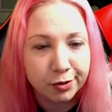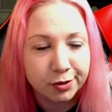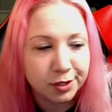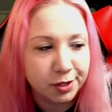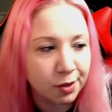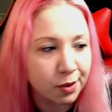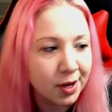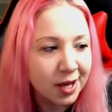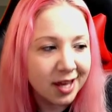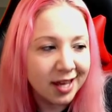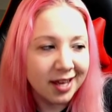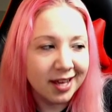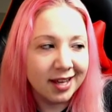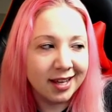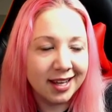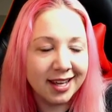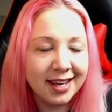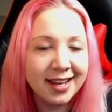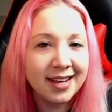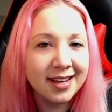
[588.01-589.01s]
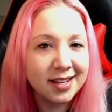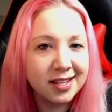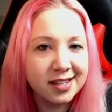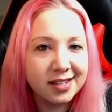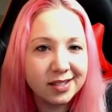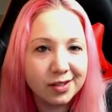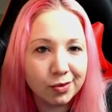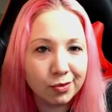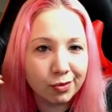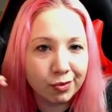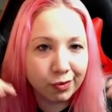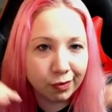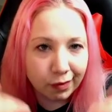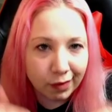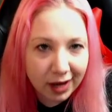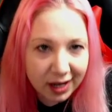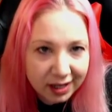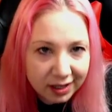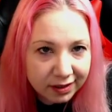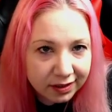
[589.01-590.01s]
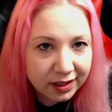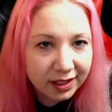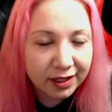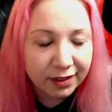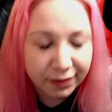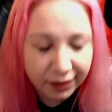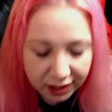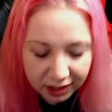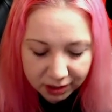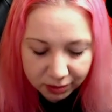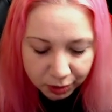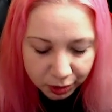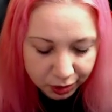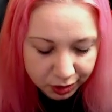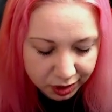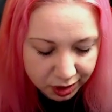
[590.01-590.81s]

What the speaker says: So he is readily available.